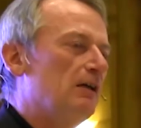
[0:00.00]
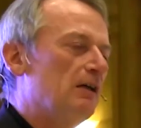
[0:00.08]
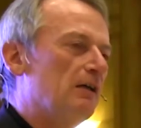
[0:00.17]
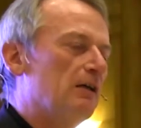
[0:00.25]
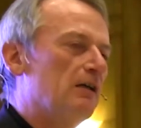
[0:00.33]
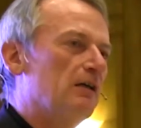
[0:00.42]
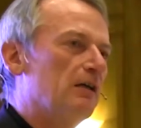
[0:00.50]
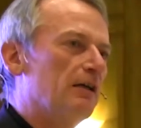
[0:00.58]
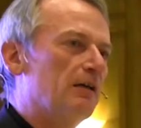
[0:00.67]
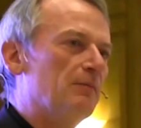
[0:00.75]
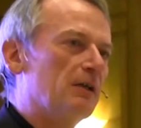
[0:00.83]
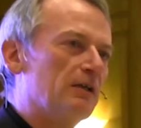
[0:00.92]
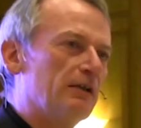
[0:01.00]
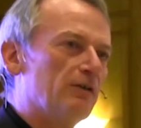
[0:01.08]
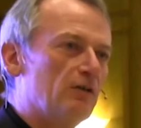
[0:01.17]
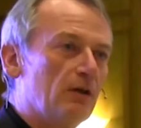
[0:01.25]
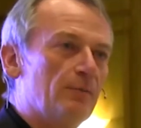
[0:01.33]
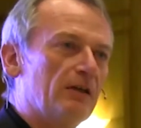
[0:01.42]
uh, I immediately
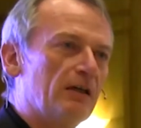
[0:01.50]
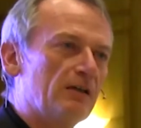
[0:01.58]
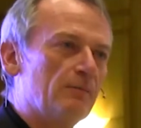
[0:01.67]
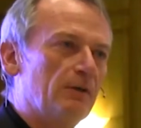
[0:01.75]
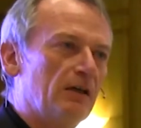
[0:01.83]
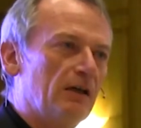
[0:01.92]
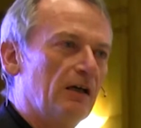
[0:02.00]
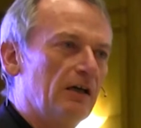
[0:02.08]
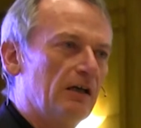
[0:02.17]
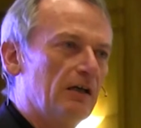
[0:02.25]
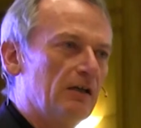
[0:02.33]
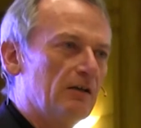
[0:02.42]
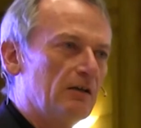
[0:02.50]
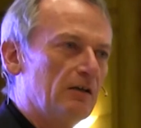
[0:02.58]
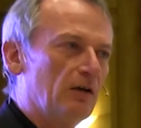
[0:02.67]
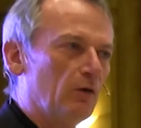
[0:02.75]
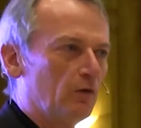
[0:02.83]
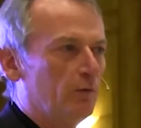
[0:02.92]
interpret that as being a
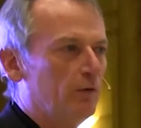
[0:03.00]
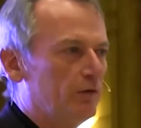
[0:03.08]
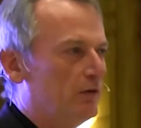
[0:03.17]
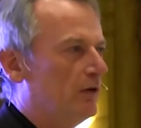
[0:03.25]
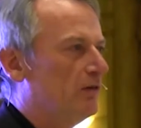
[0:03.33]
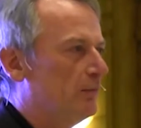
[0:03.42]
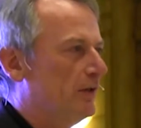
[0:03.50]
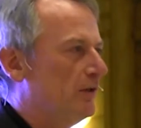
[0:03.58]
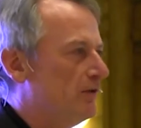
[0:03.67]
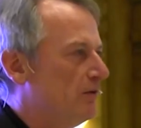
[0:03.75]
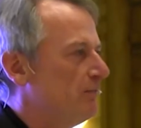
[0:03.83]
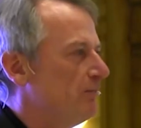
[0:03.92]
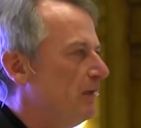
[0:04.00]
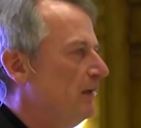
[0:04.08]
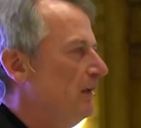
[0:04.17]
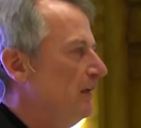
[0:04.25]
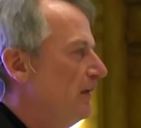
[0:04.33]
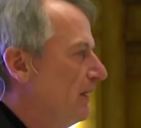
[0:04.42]
Oxford-style debate.
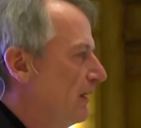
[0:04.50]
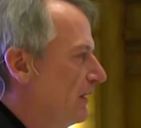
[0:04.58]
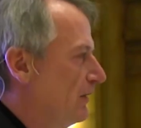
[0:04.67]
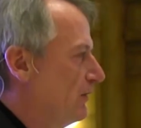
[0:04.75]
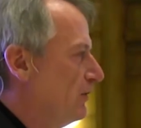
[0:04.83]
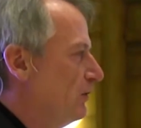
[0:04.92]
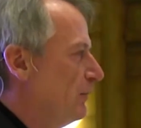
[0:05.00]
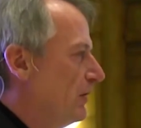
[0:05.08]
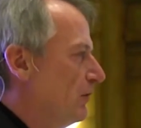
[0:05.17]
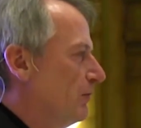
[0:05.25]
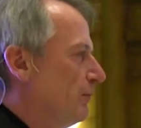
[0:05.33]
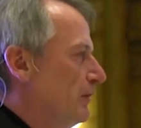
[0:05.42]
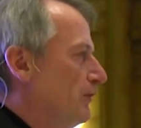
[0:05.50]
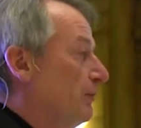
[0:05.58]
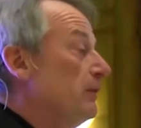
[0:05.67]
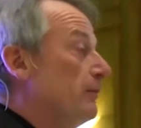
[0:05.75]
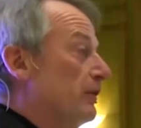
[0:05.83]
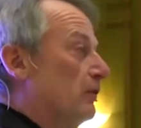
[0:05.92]
And you may not be
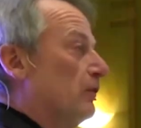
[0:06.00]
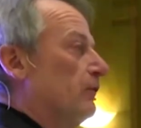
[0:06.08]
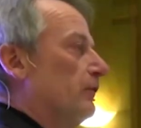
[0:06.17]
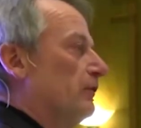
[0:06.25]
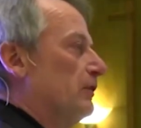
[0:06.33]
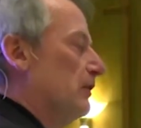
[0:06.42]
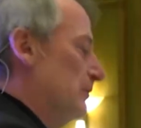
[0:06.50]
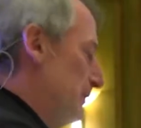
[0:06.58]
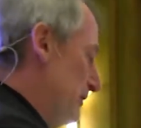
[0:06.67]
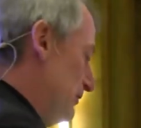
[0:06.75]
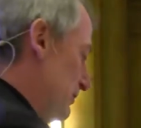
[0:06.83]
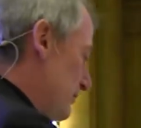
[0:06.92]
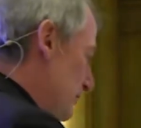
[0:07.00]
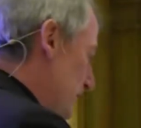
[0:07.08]
familiar with the Oxford-style debate,